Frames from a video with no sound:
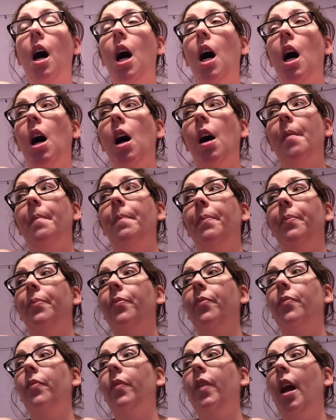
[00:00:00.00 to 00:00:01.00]
um,
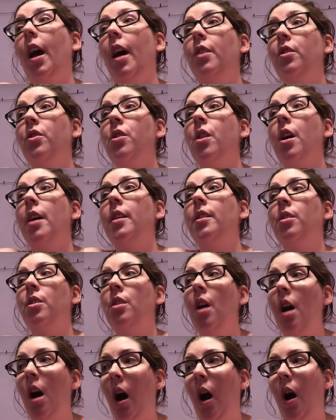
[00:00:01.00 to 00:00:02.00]
as you guys
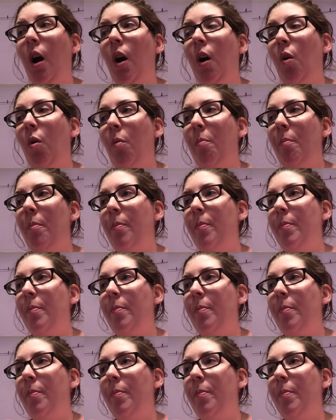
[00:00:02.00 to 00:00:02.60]
know,